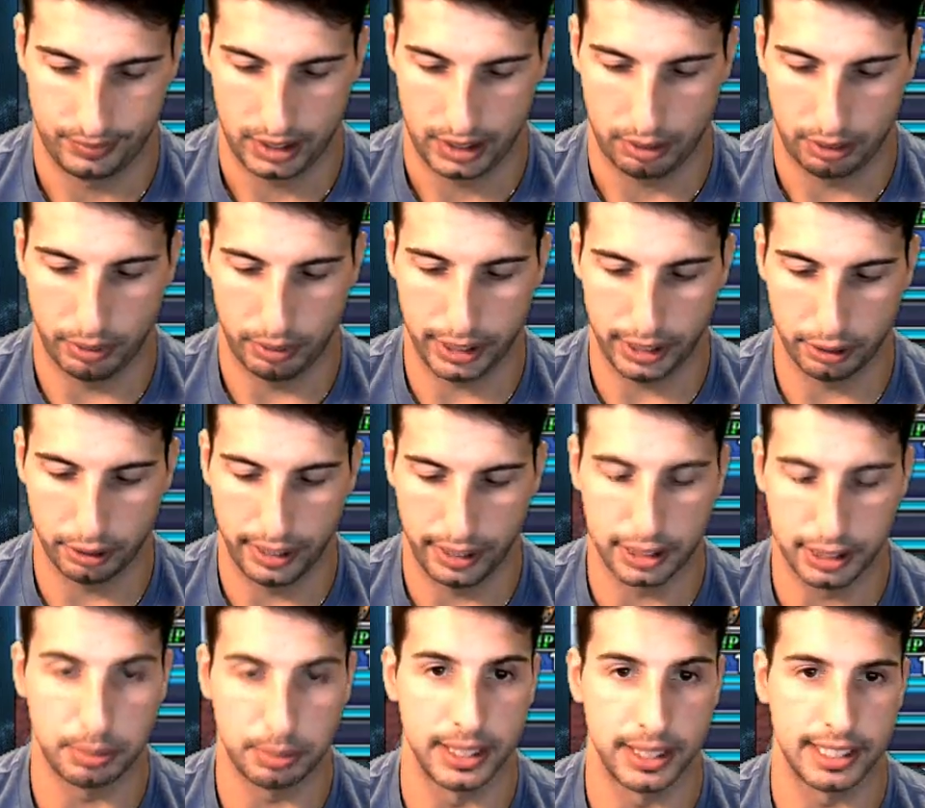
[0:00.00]
regular
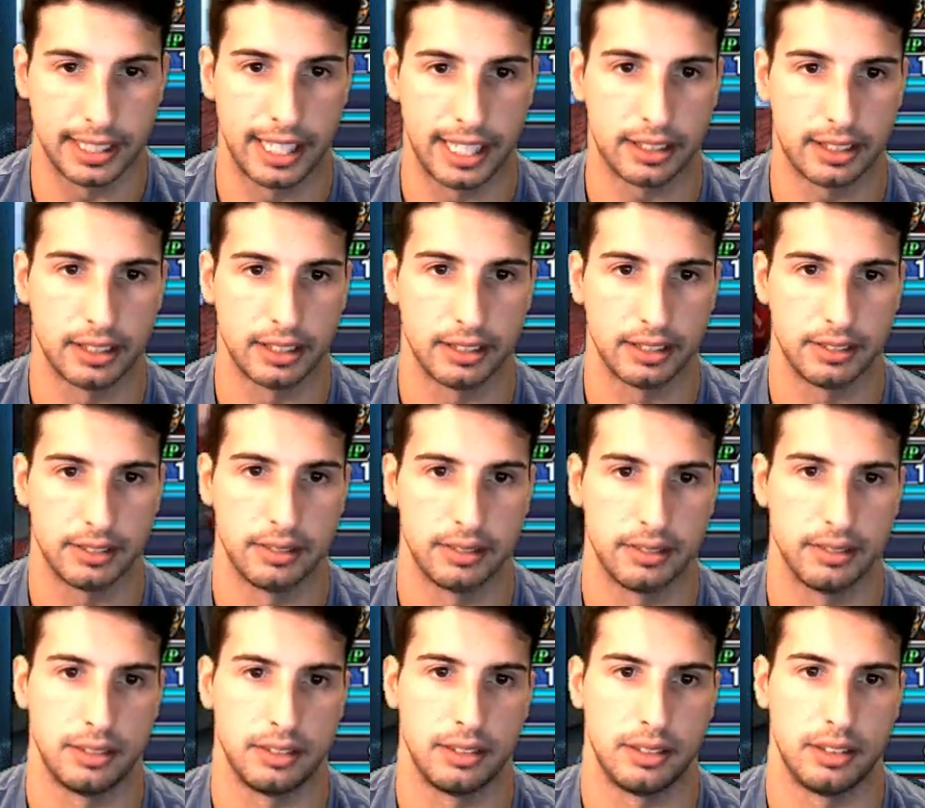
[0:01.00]
HP attack.
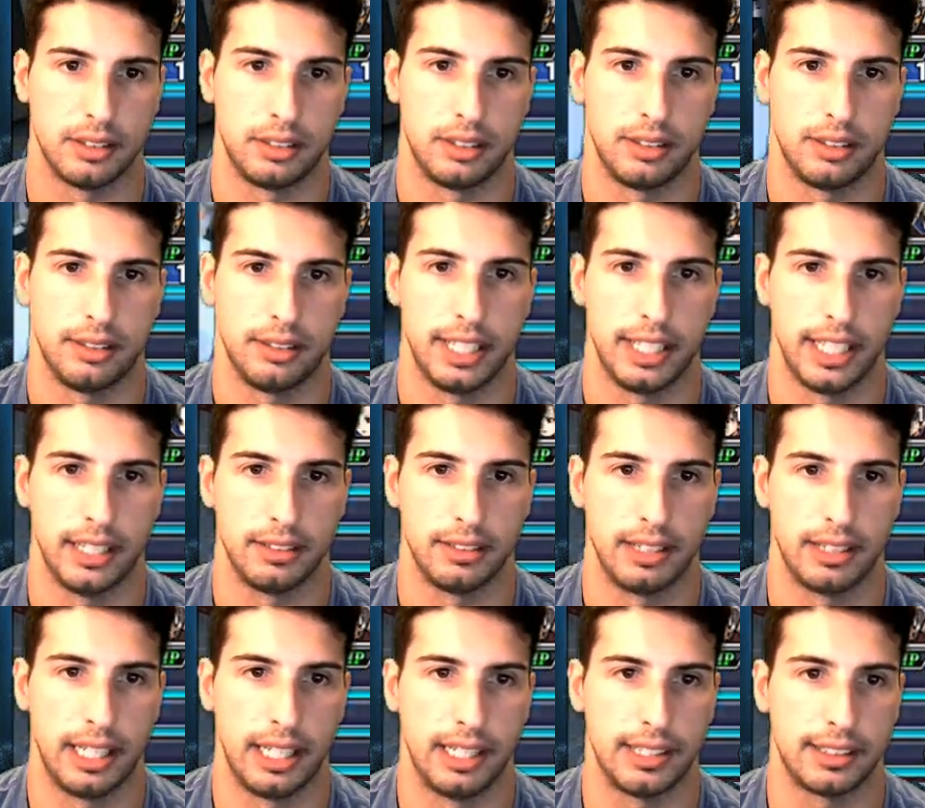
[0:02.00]
Yeah,
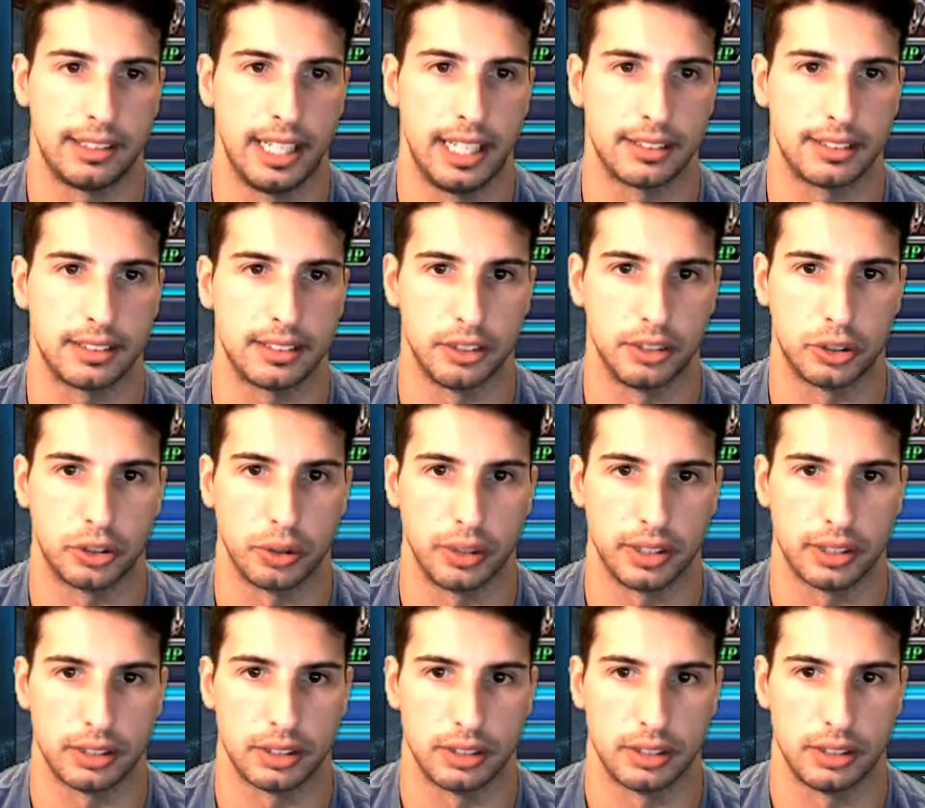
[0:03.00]
that, that's
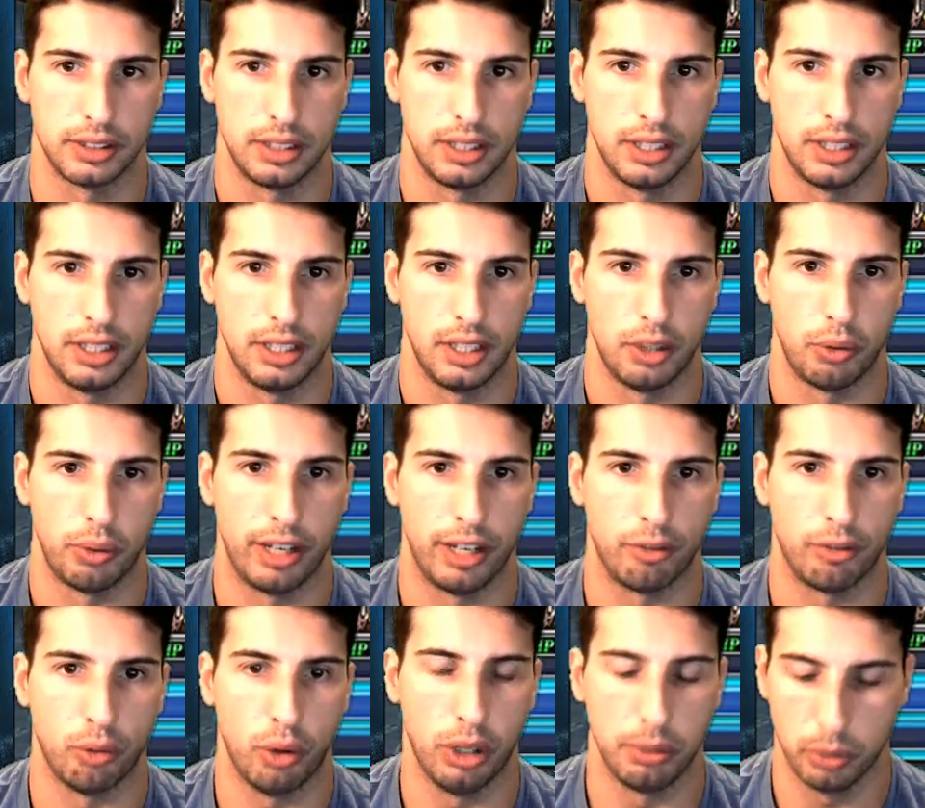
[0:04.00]
choice. We have
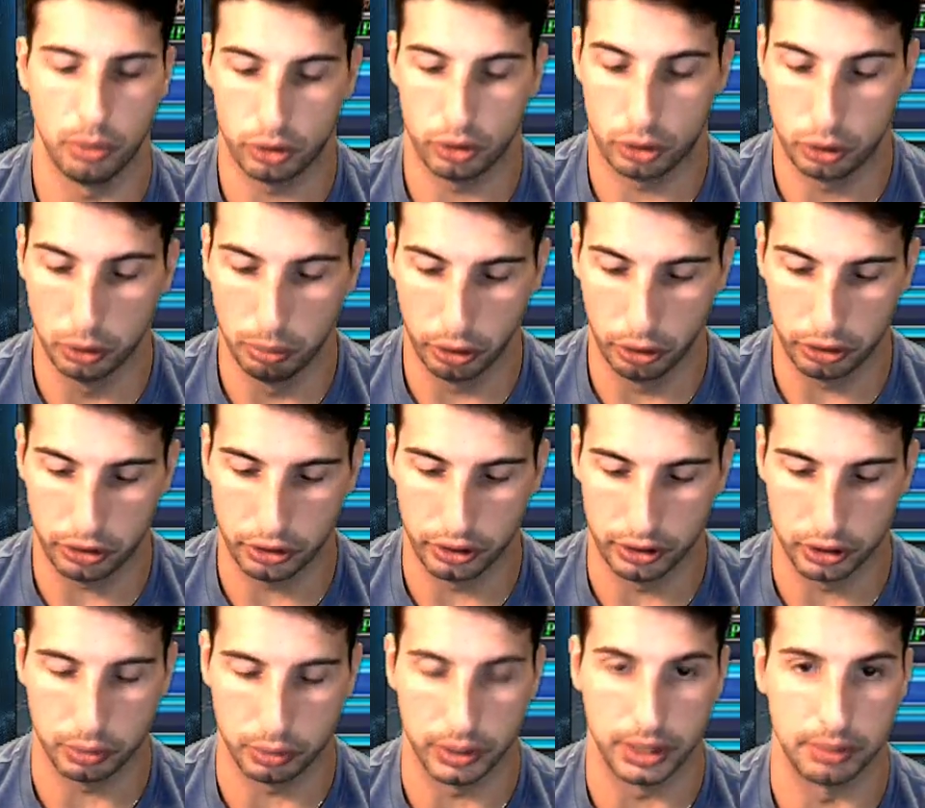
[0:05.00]
one, two more
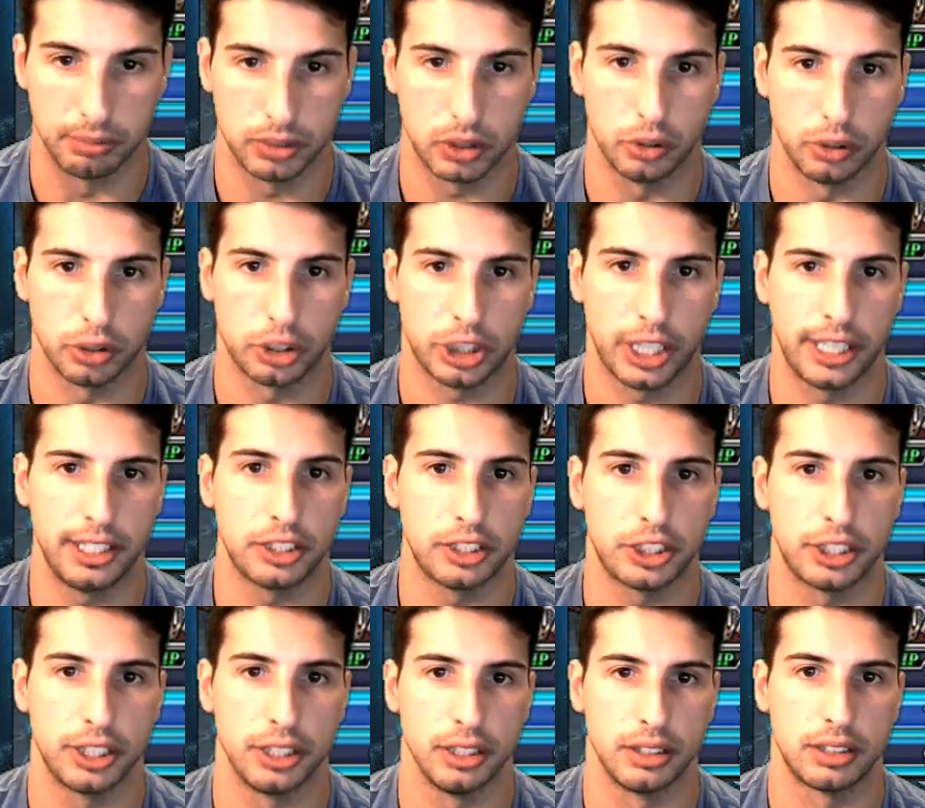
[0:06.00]
turns with him. So Shining
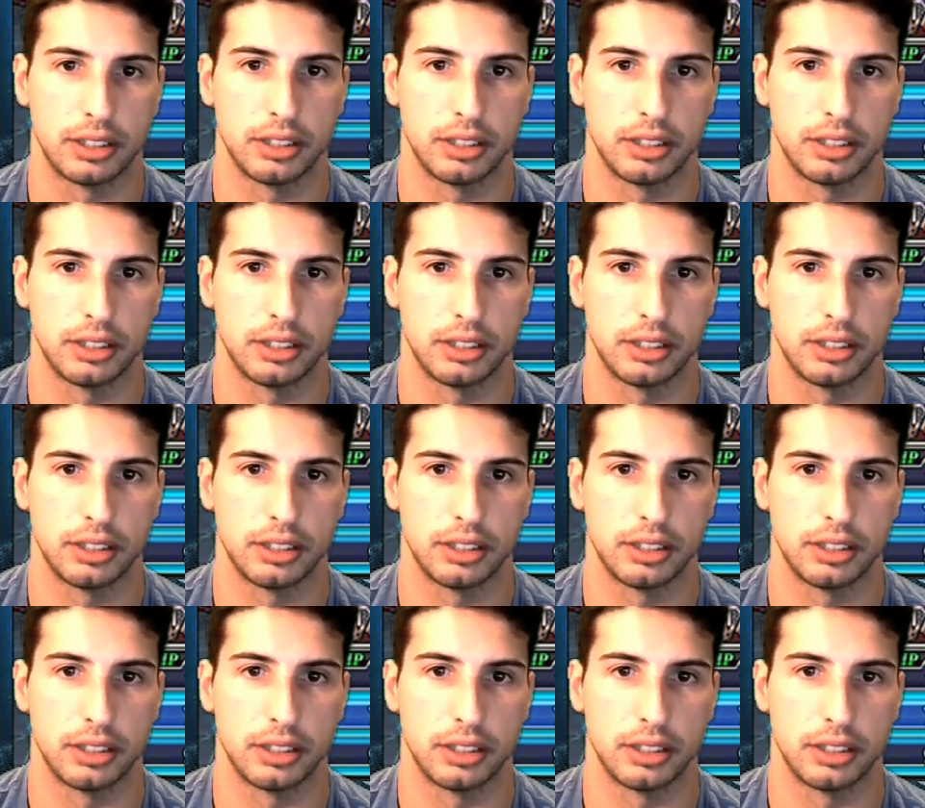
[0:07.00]
Shield.